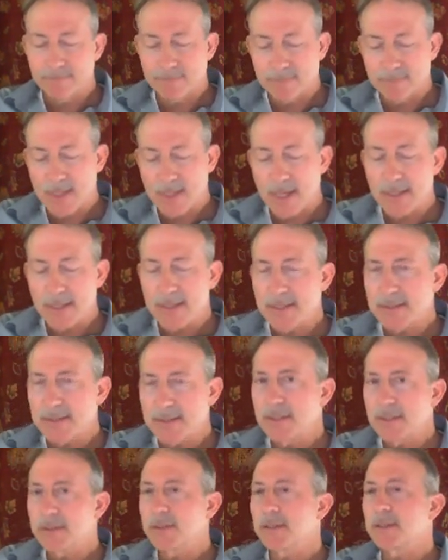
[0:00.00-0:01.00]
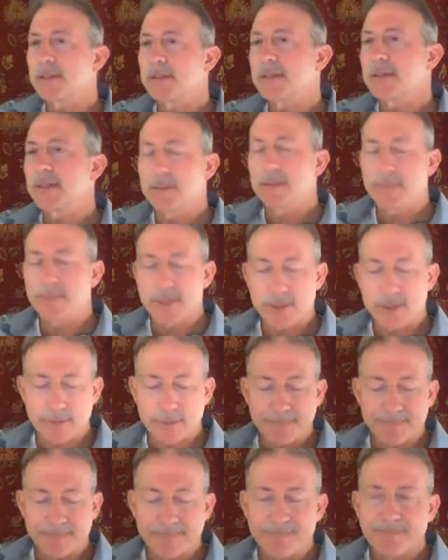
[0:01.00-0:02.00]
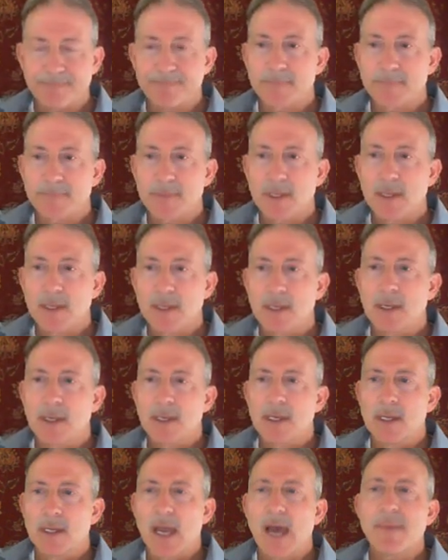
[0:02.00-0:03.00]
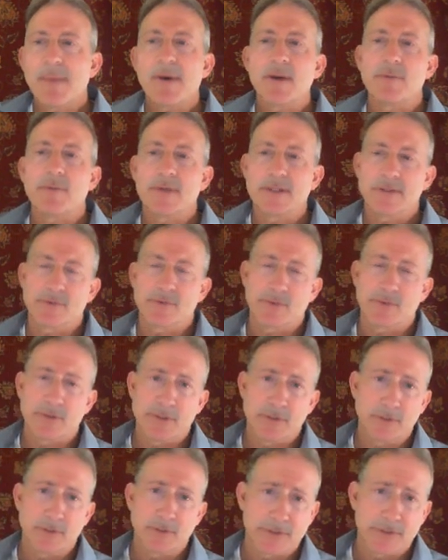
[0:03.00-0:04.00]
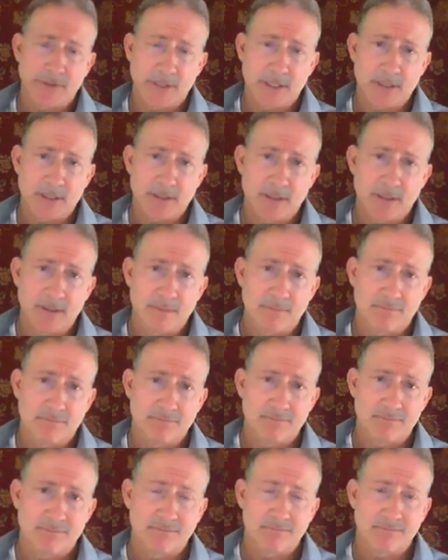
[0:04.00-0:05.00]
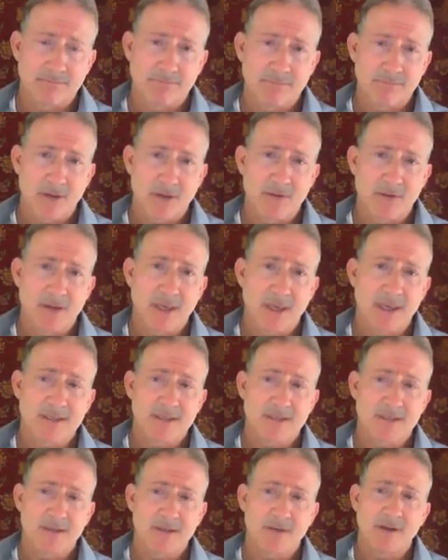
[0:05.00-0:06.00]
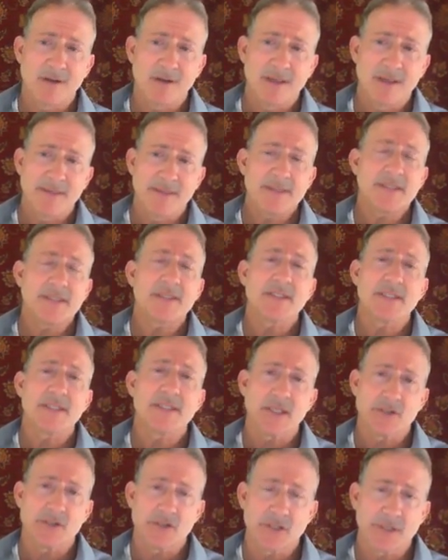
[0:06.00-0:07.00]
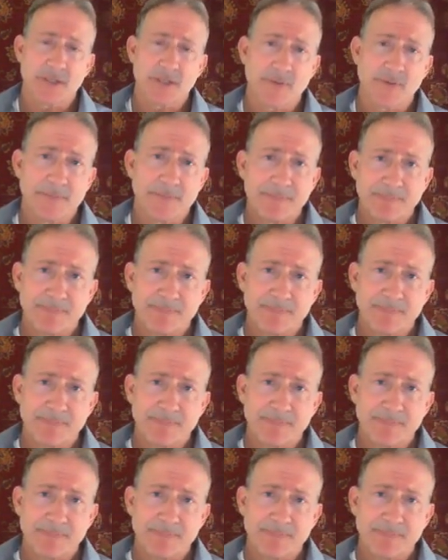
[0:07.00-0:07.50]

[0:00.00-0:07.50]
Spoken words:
Not necessarily a good thing to measure. How about resource utilization? Okay, so this is an interesting one.